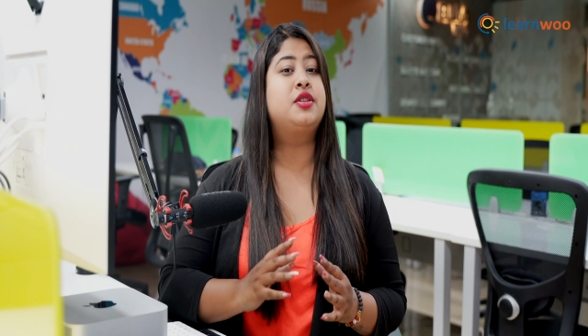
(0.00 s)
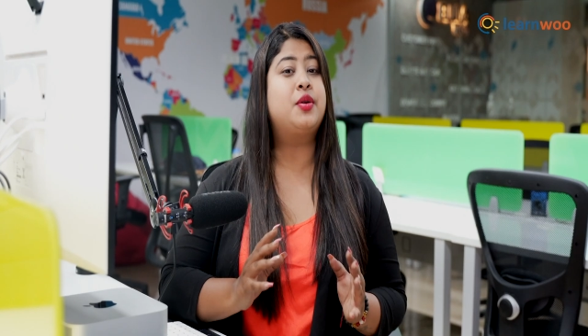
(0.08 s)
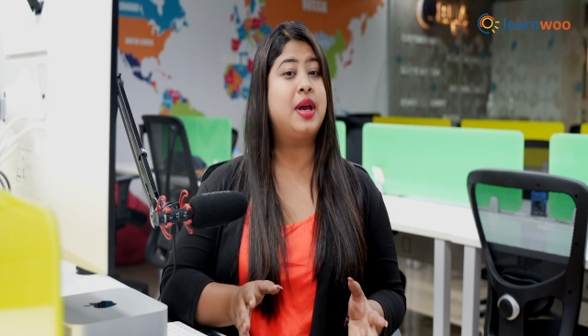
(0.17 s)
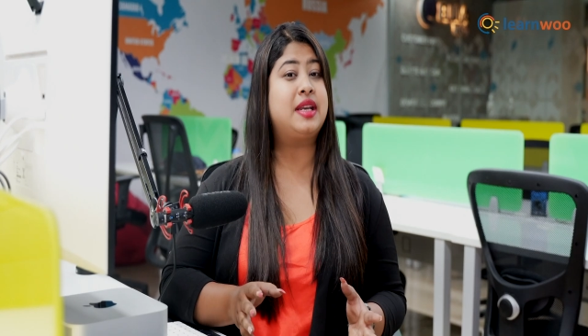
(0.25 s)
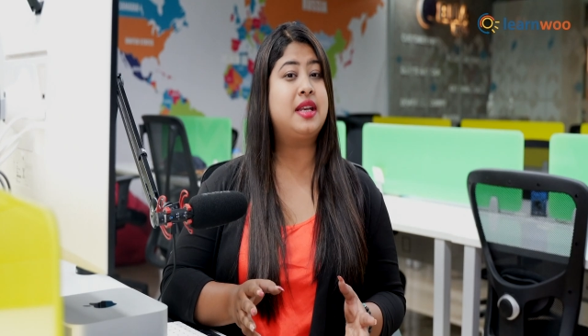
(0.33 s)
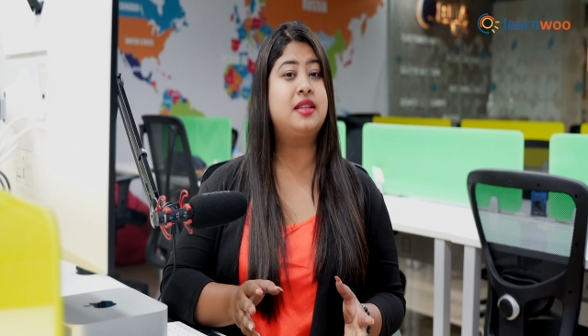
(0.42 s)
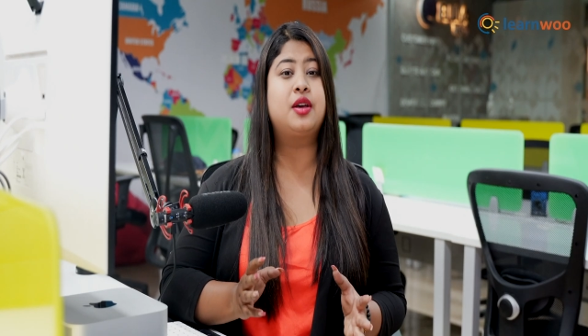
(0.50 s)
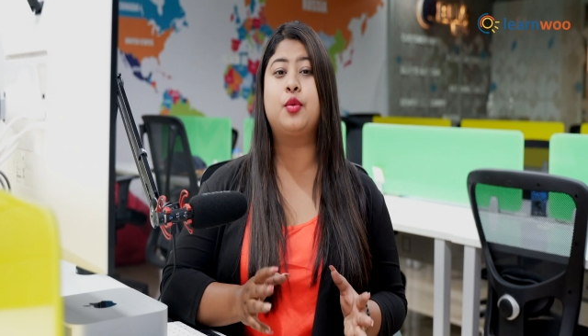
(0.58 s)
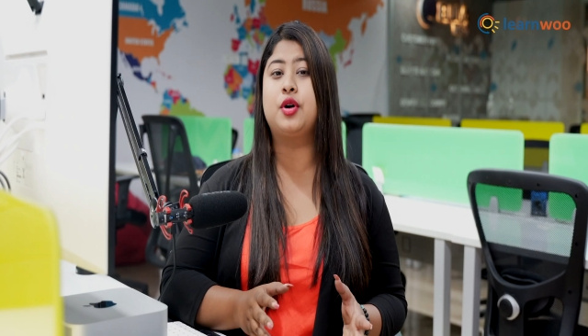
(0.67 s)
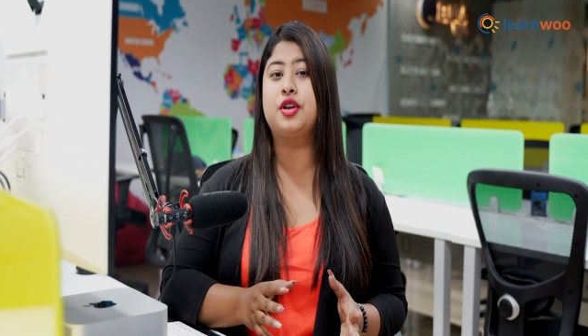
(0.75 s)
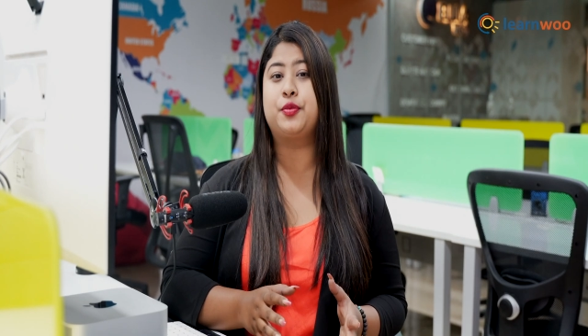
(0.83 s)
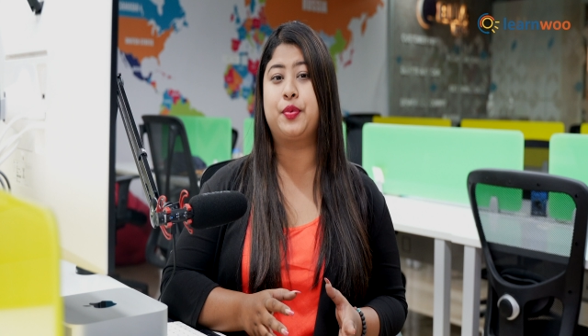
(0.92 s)
To edit the
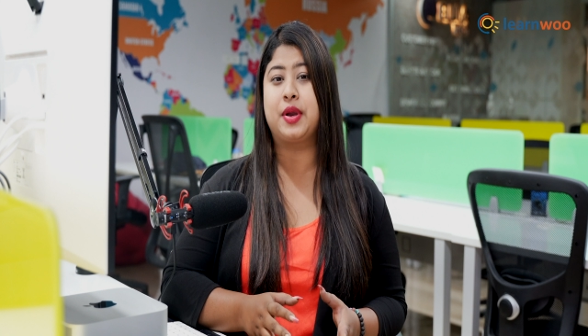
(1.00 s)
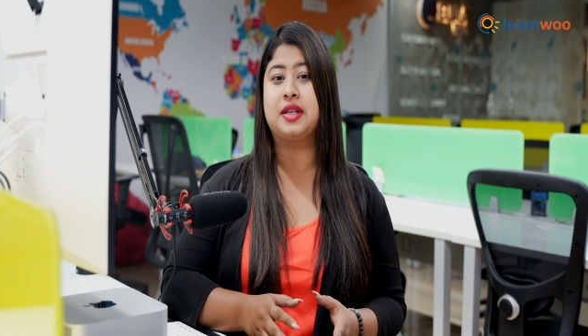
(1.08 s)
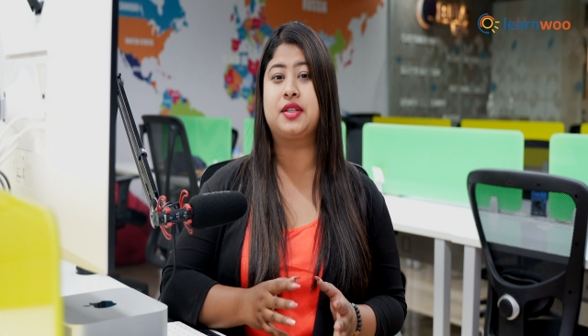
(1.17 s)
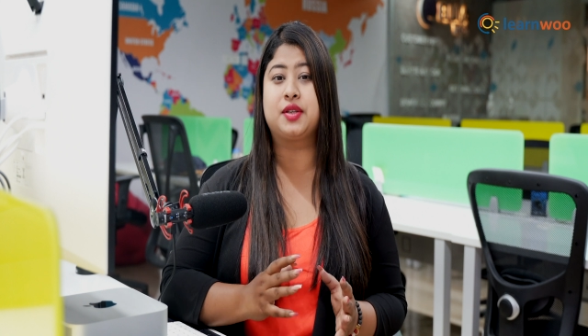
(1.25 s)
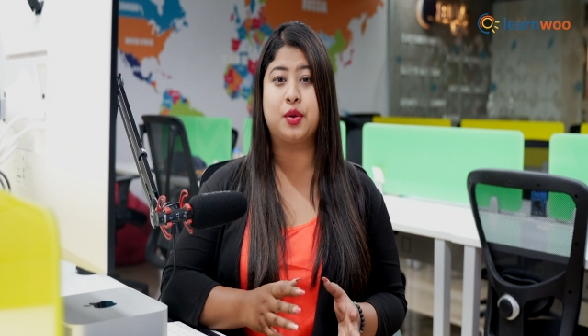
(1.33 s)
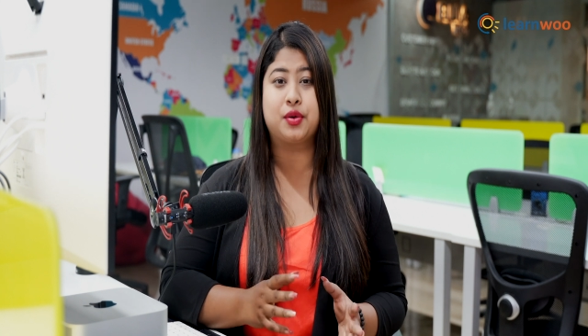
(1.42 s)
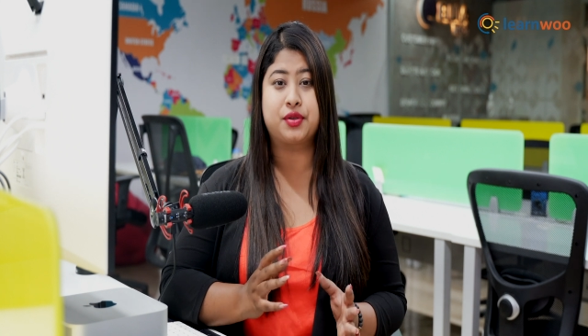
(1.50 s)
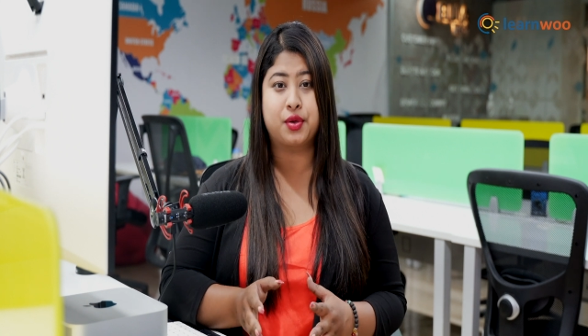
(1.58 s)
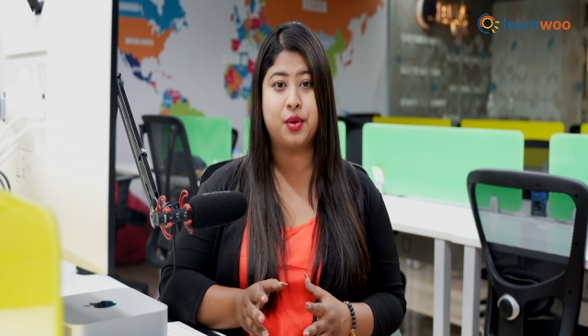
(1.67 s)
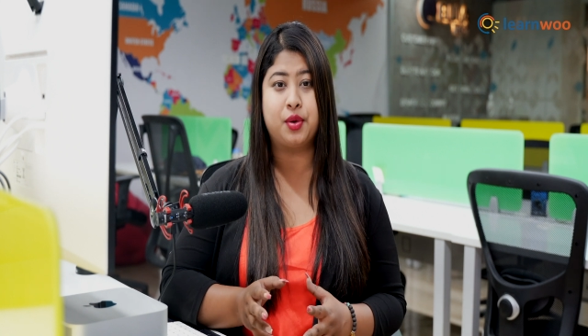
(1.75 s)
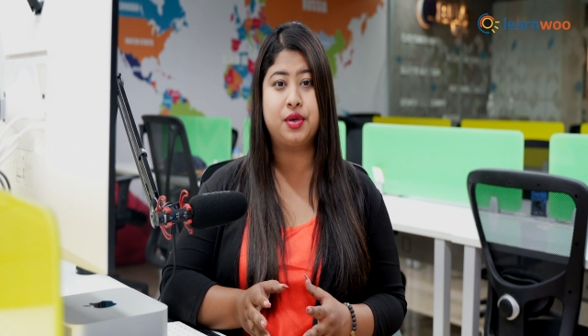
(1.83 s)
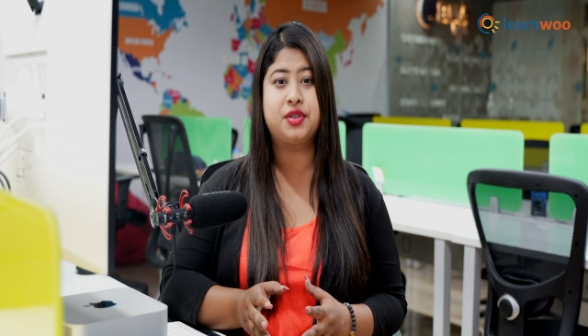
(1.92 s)
WordPress source
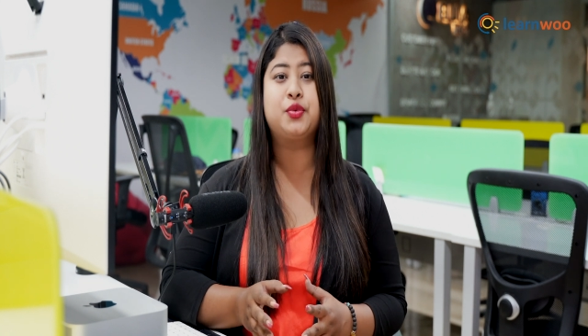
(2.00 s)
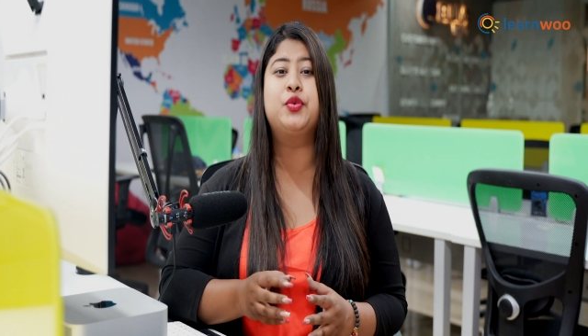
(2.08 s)
codes,